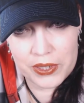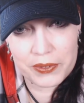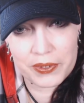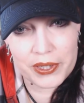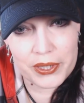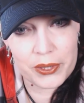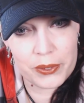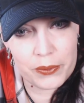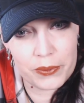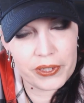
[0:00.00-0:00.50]

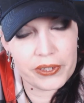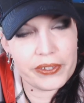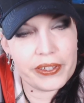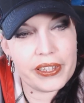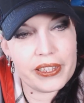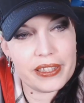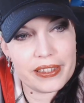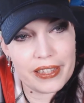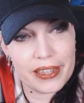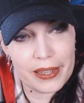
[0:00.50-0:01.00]
do our career
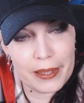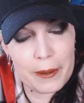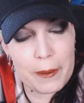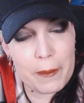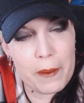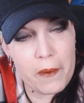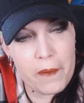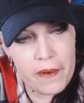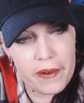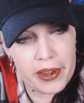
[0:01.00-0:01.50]
like that.
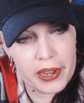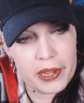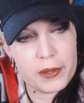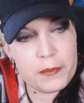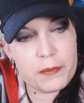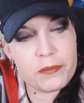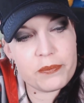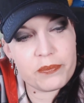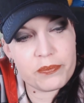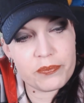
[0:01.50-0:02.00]
All
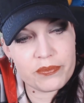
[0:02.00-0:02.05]
right.